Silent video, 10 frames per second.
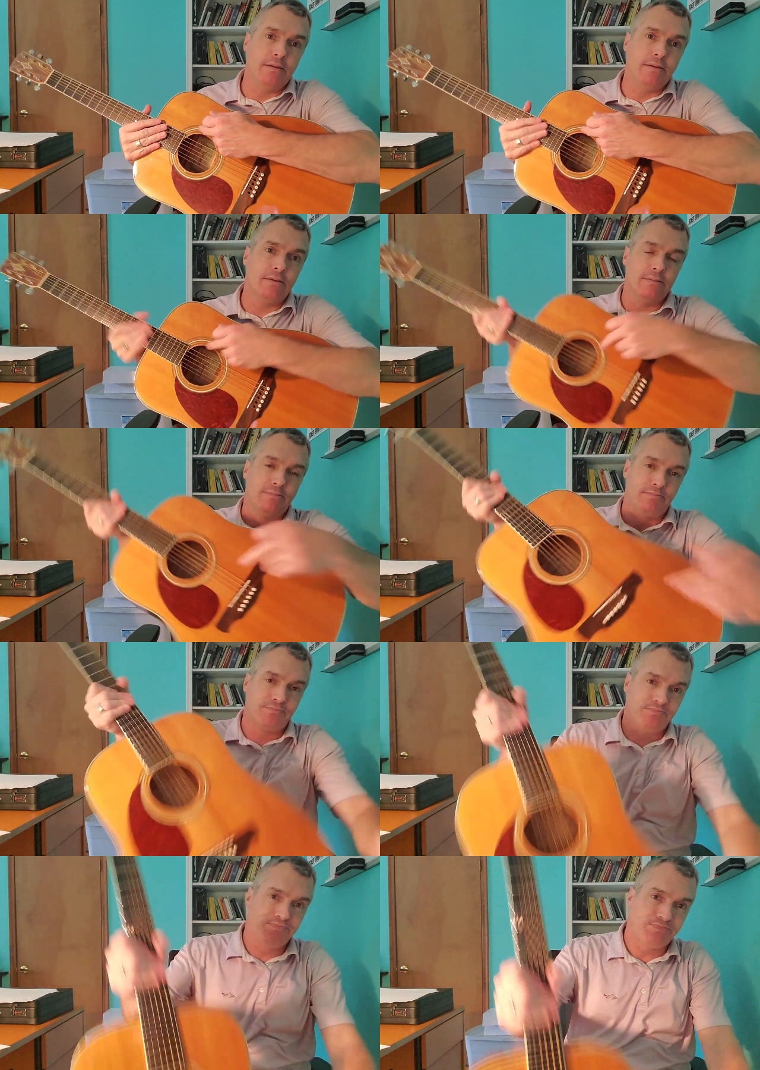
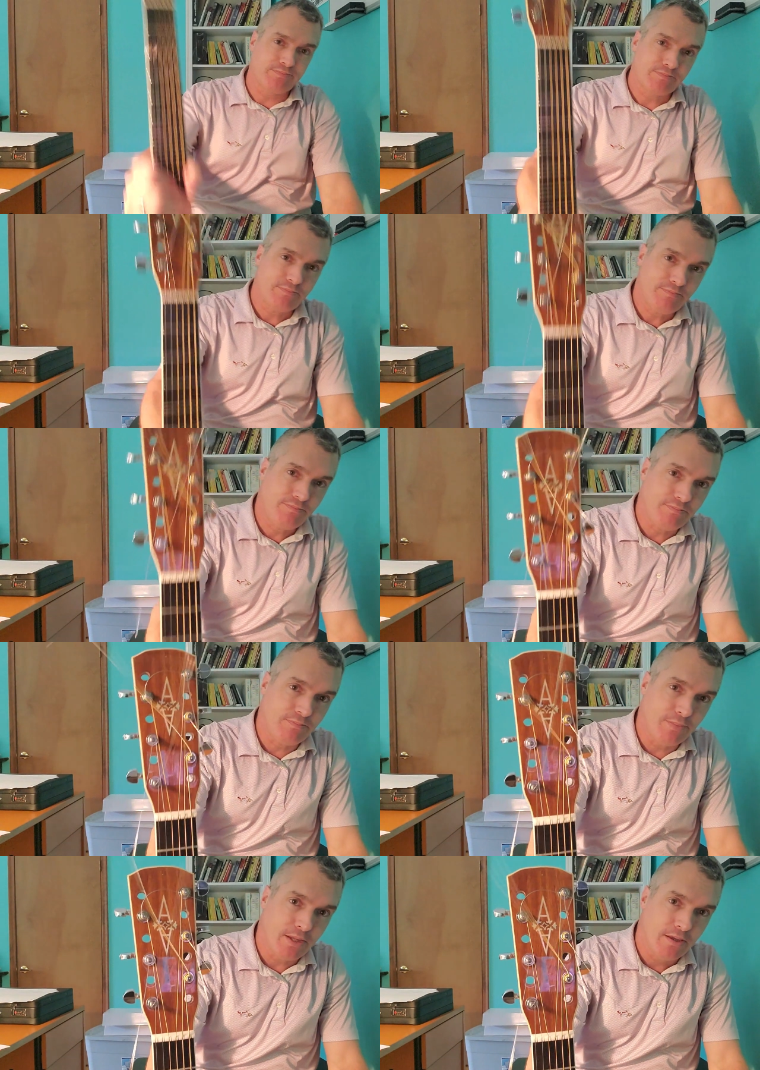
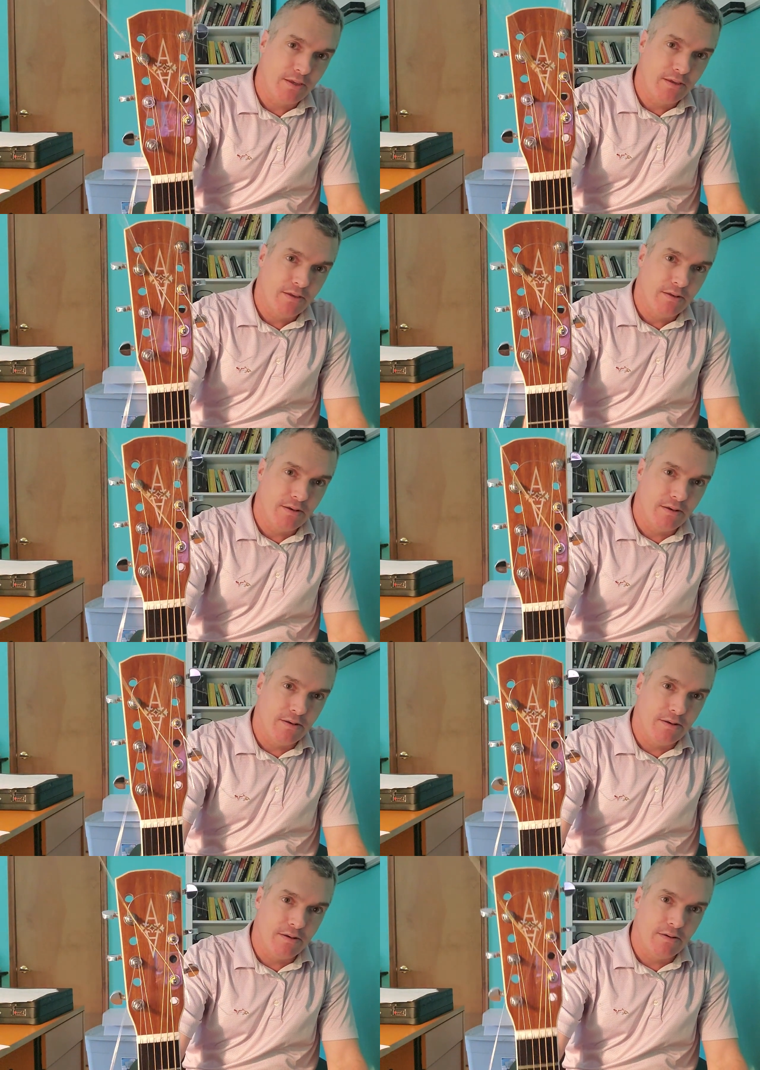
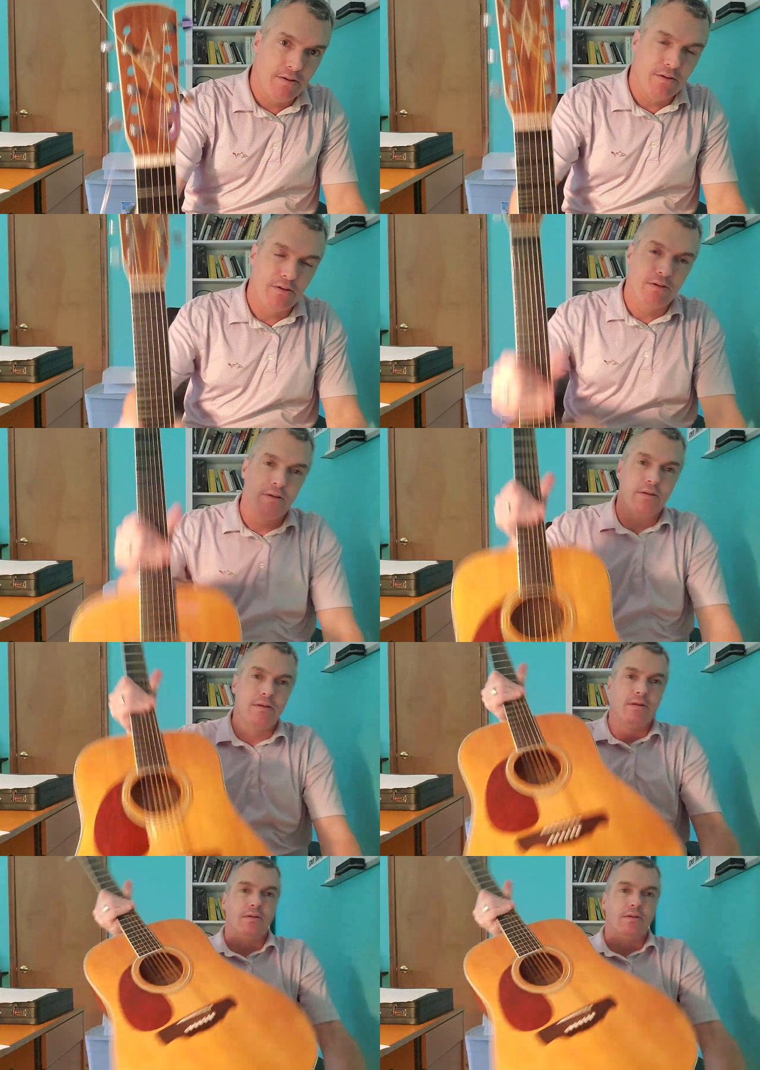No one is speaking in this clip.